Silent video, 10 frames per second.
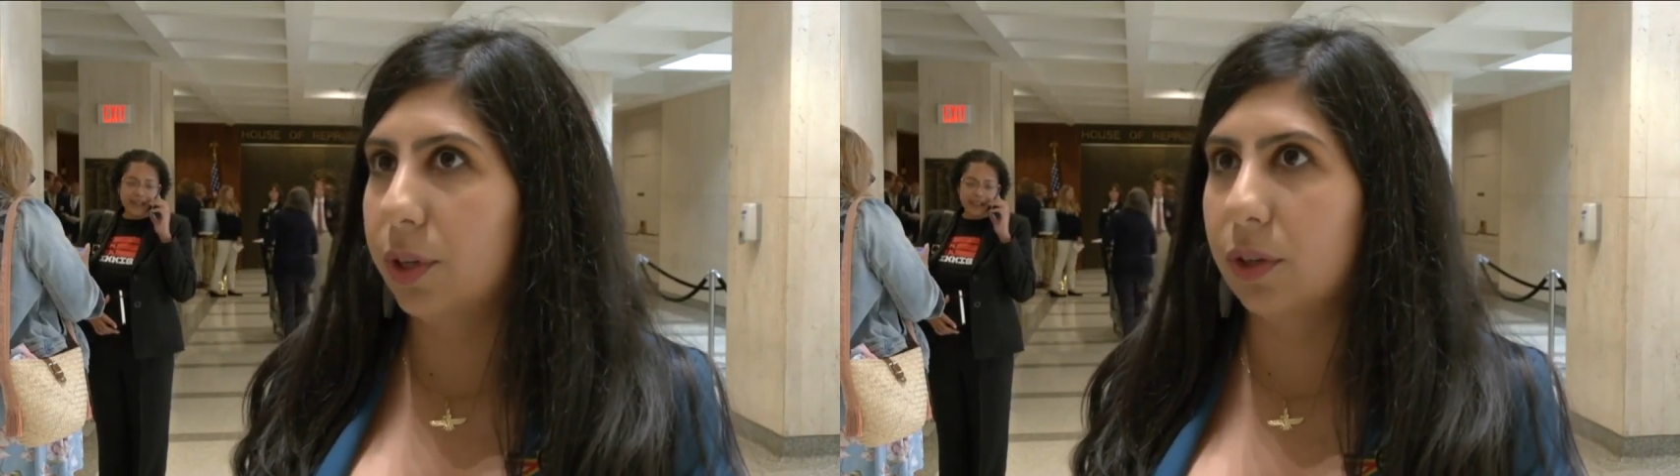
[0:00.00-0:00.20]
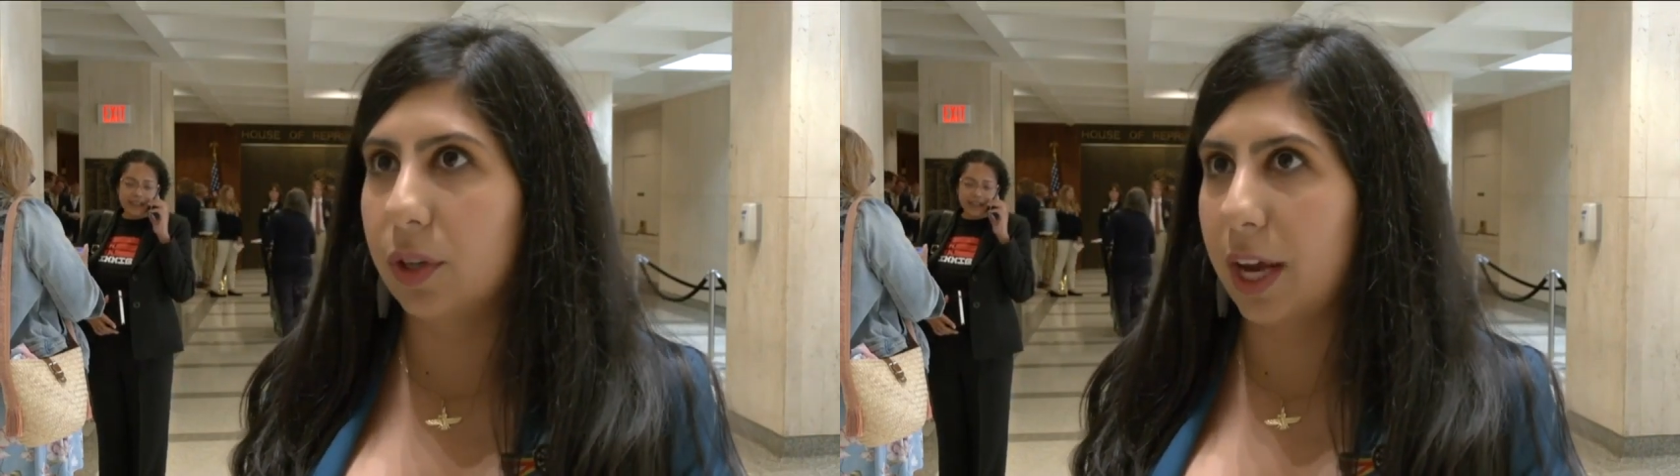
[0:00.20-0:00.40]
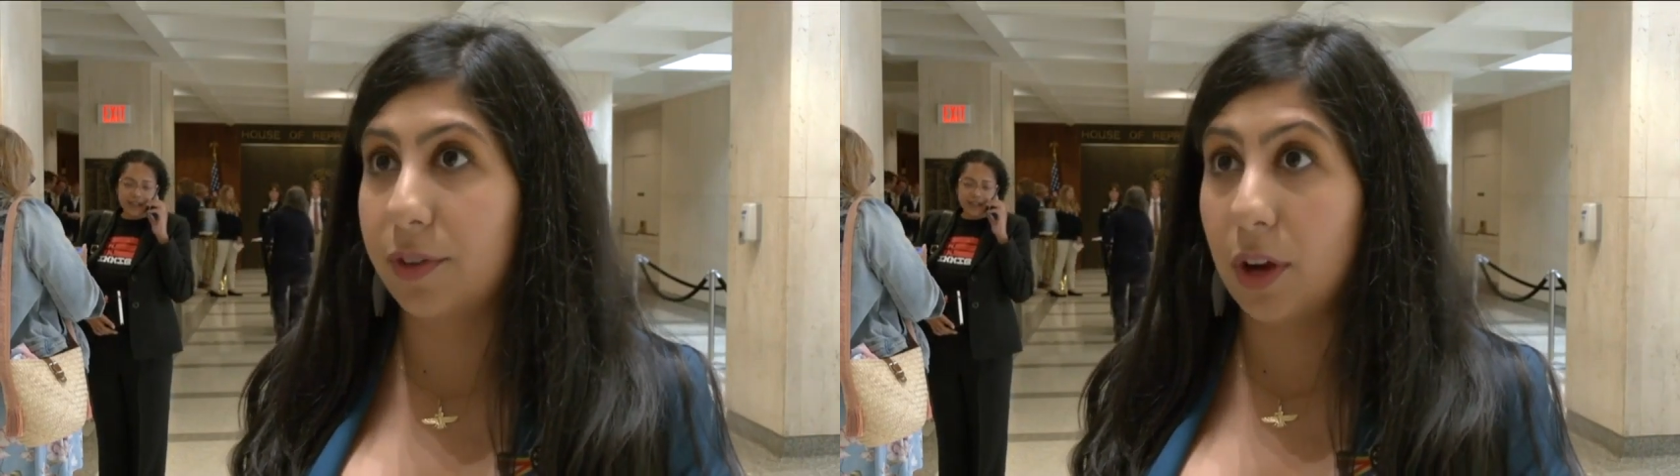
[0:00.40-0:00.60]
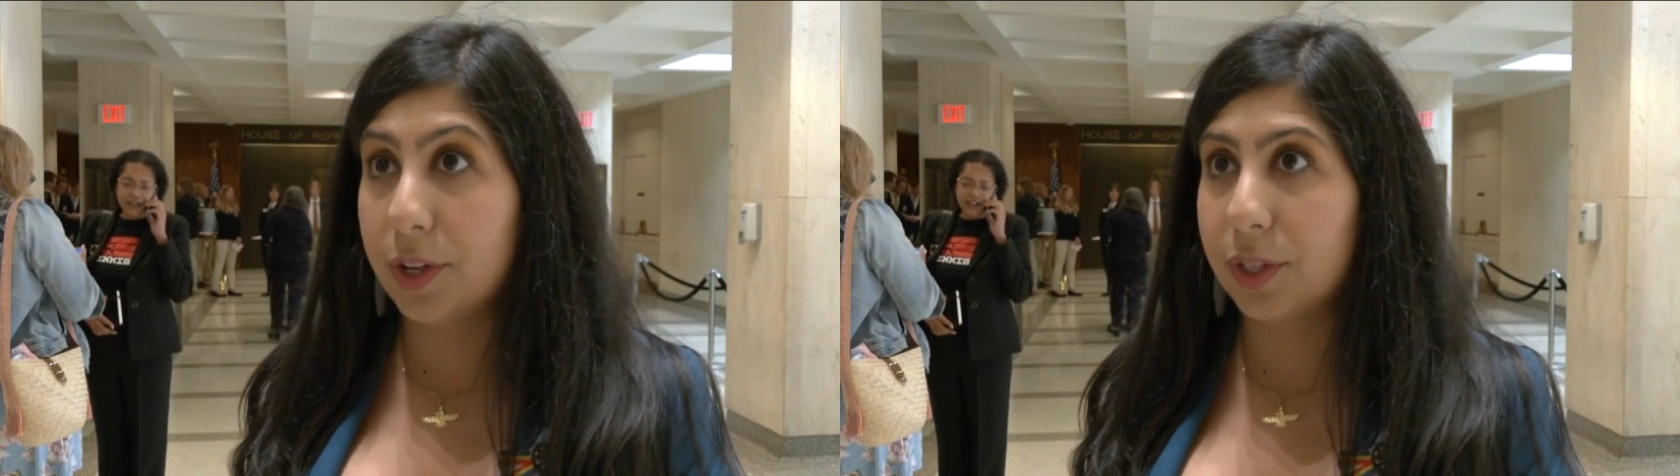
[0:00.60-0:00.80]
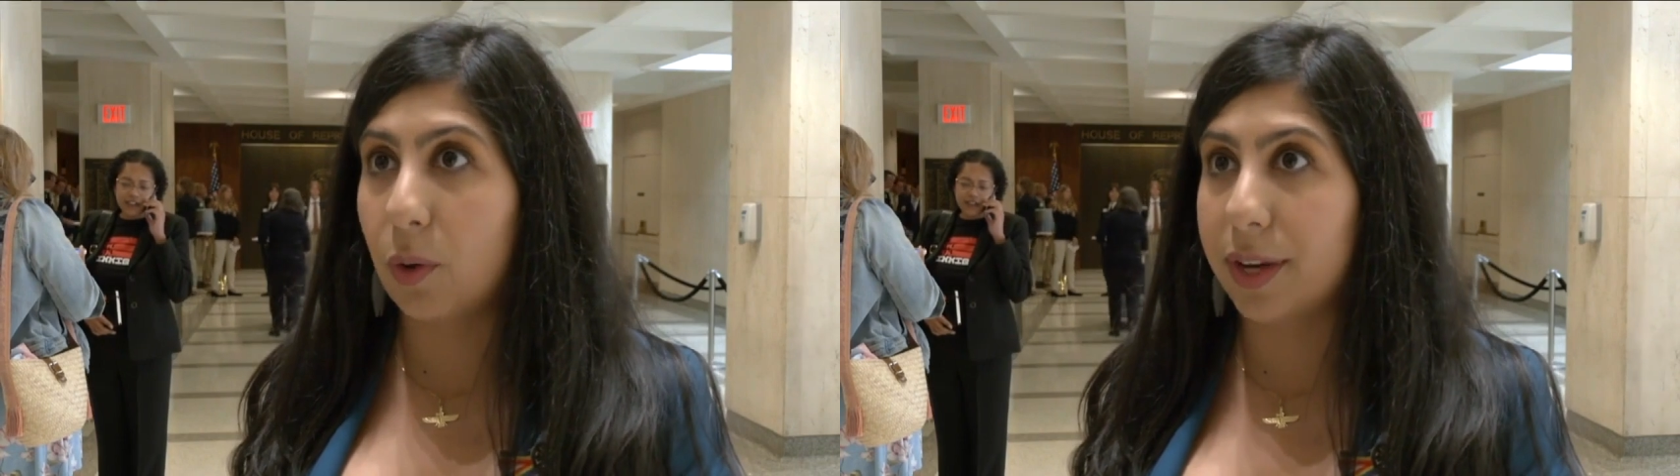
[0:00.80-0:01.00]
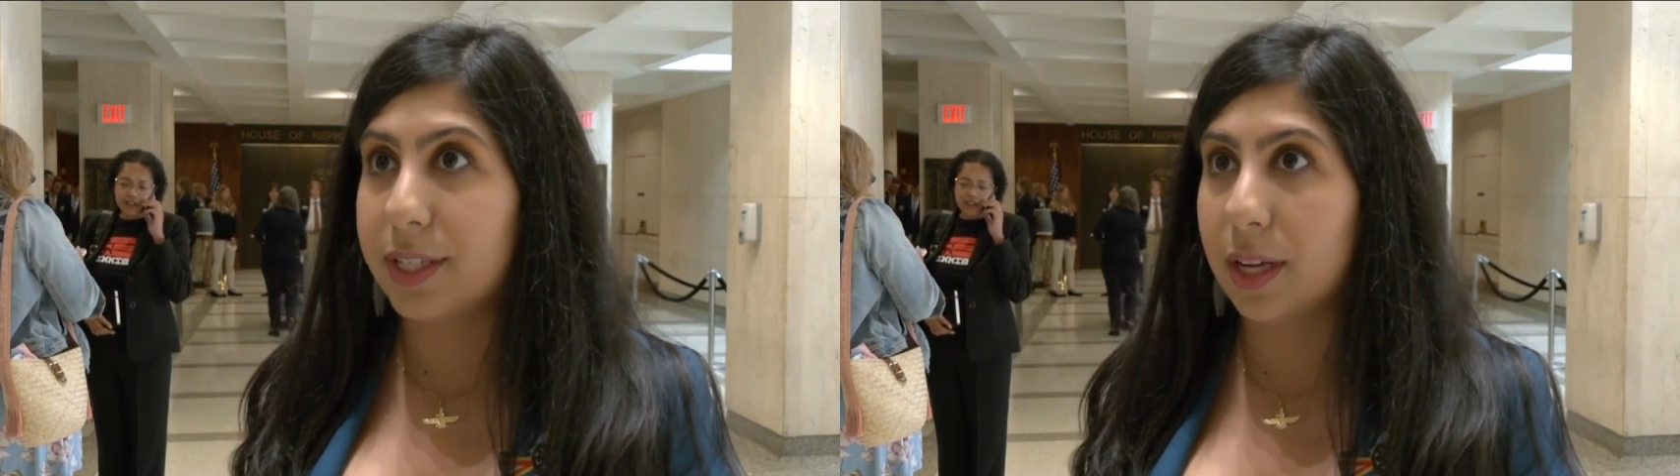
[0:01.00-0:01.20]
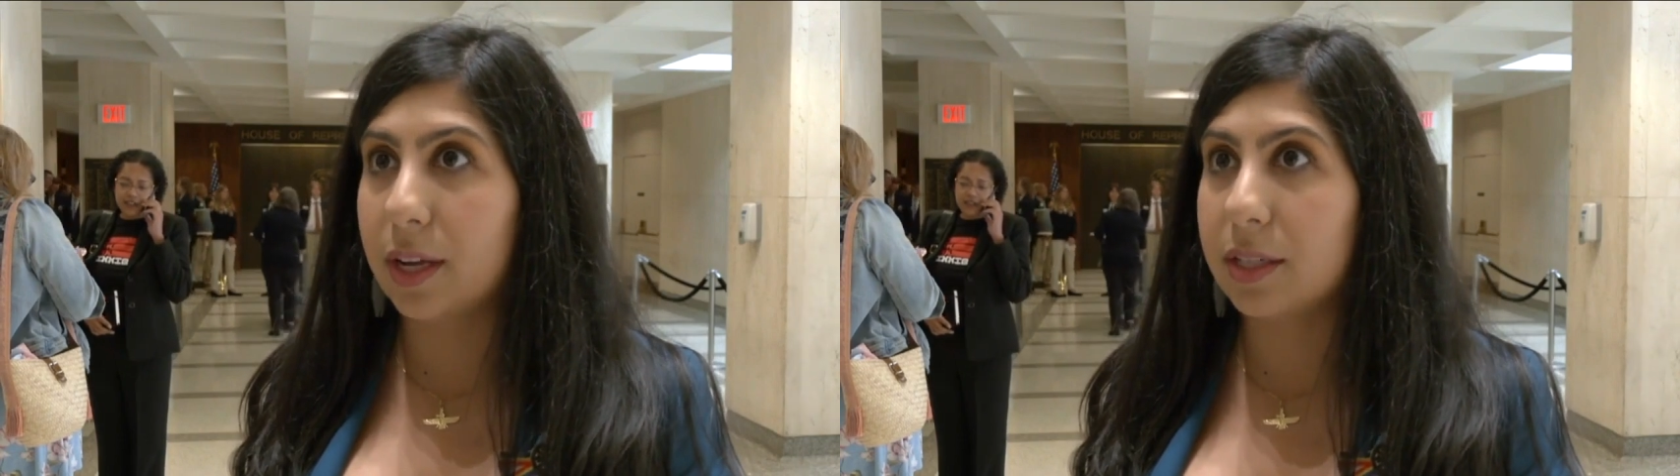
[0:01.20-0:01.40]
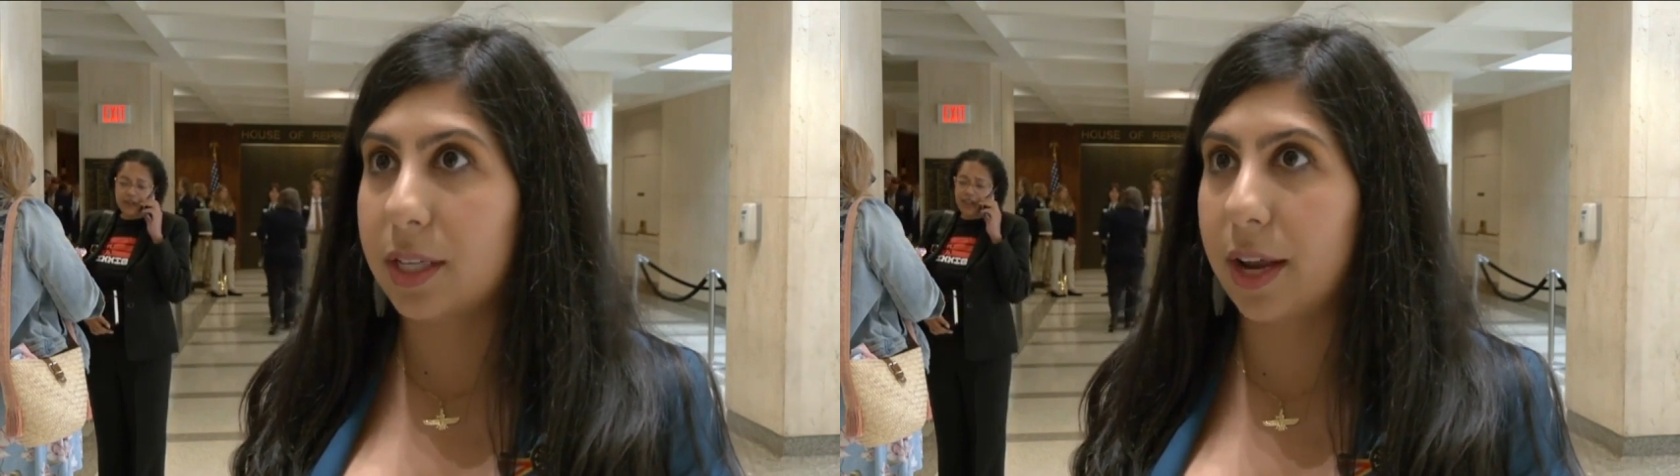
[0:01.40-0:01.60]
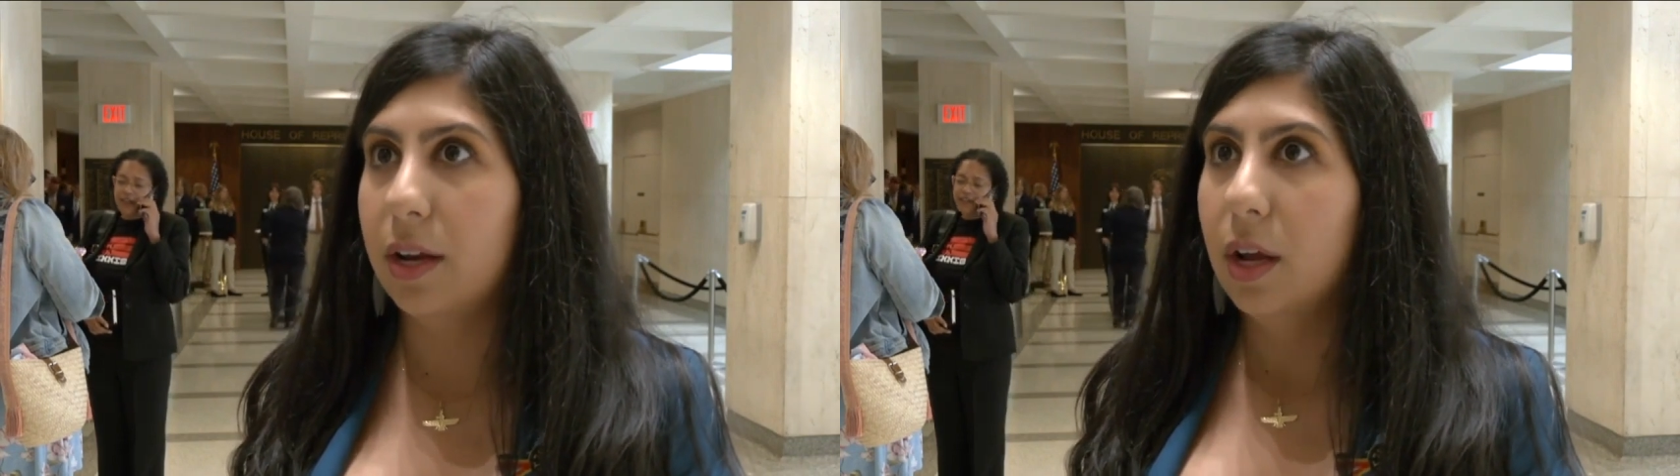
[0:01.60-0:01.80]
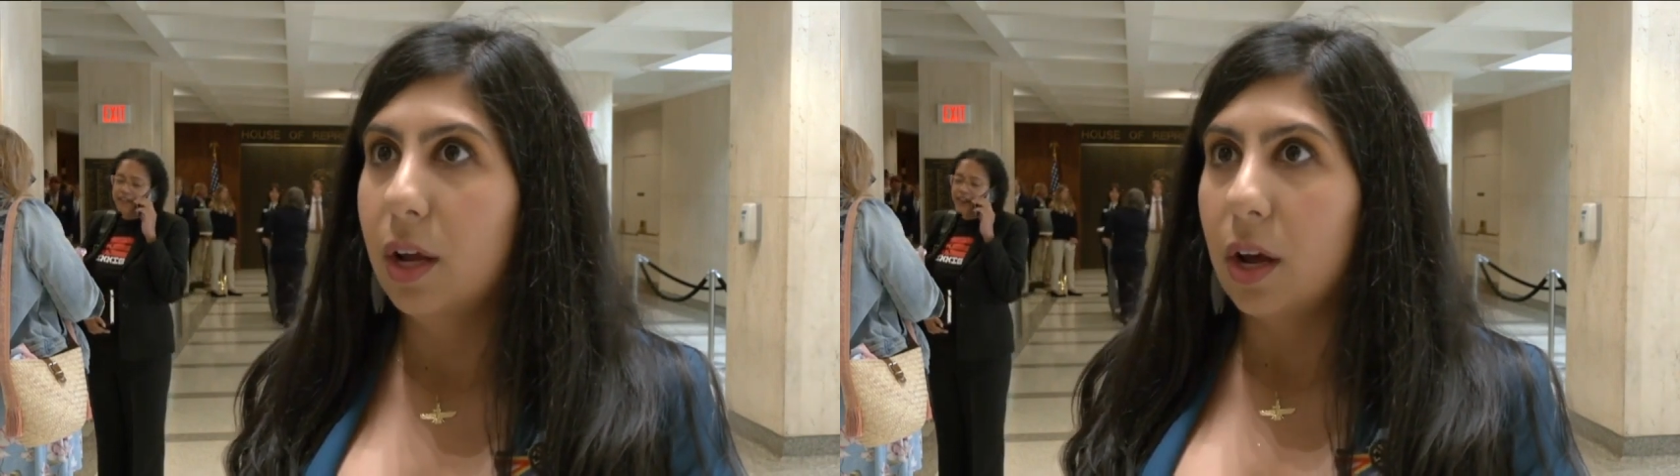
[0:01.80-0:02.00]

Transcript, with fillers: real life consequences, and